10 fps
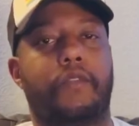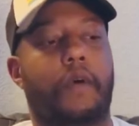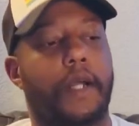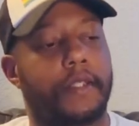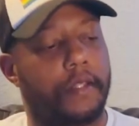
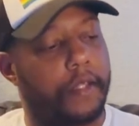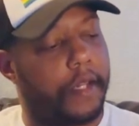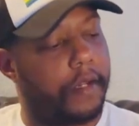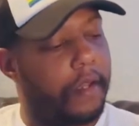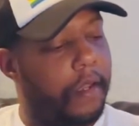Why is it
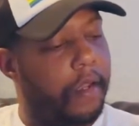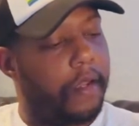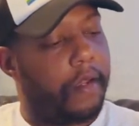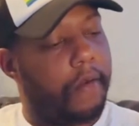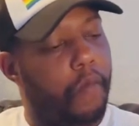that
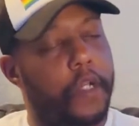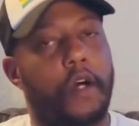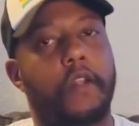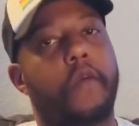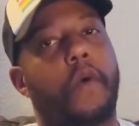we
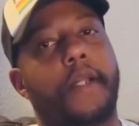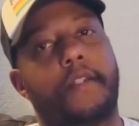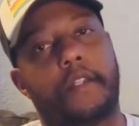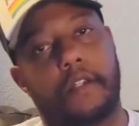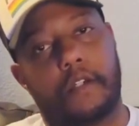only wait
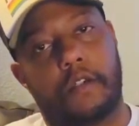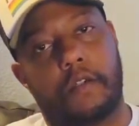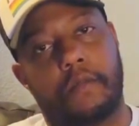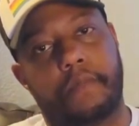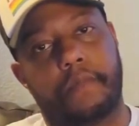
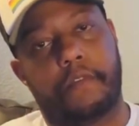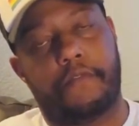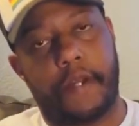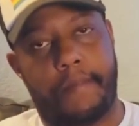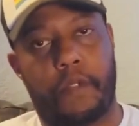till
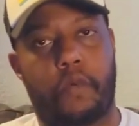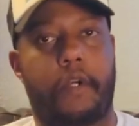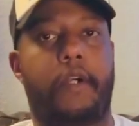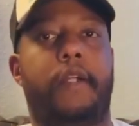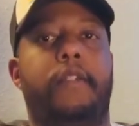
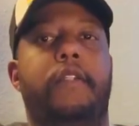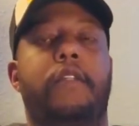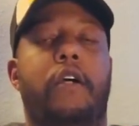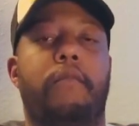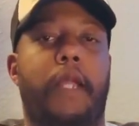February to
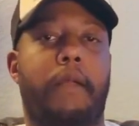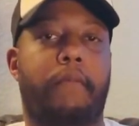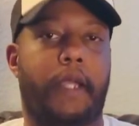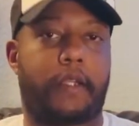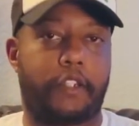talk about
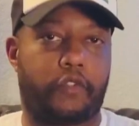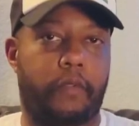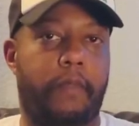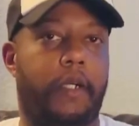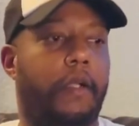Black History
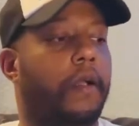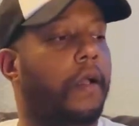Month,